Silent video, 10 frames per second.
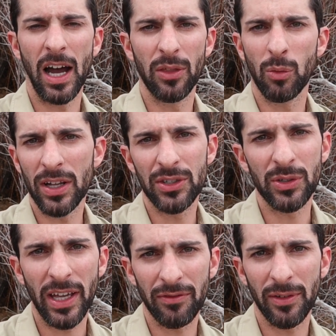The ones
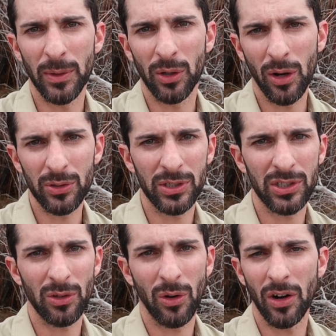you get from the grocery
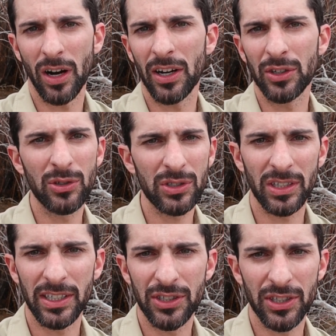store are
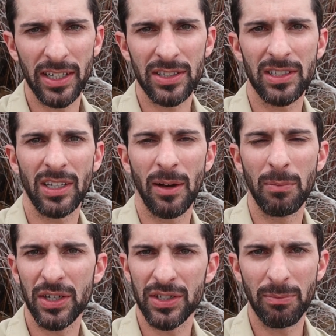usually just a
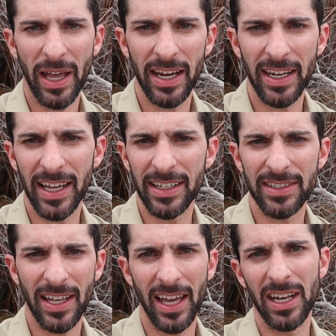bunch of
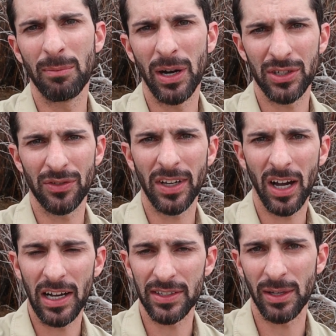Band-Aids and a bunch of
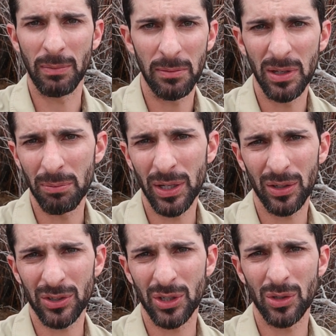gauze and maybe a
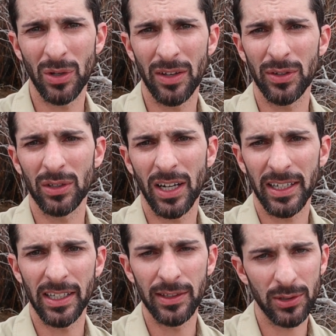pill or two if you're
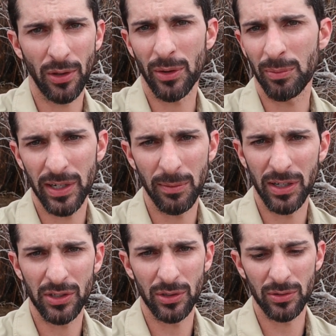lucky, so they're pretty
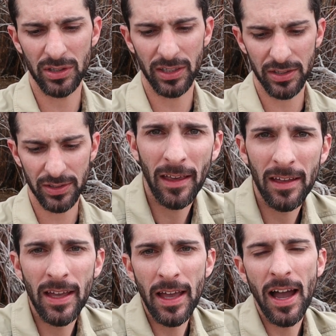much useless.
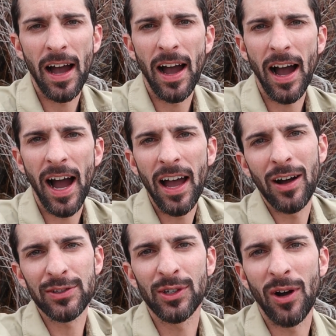I
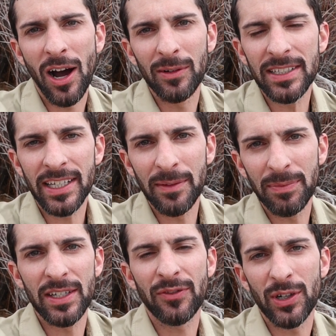also always keep
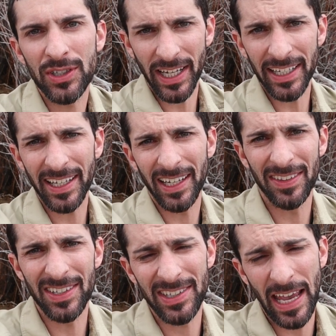this first aid kit
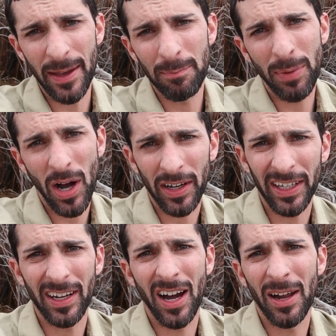in the same
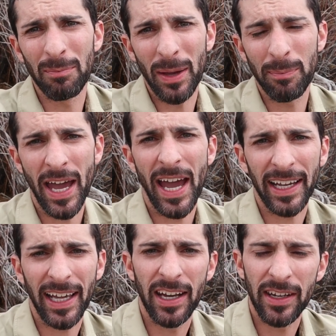pocket on my
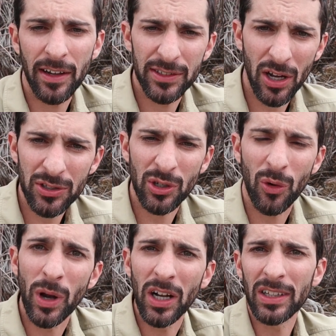pack, and it is also
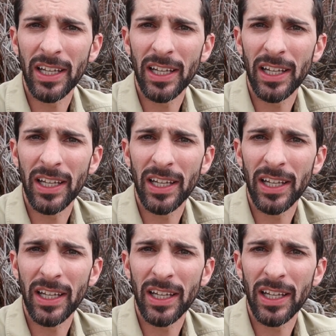well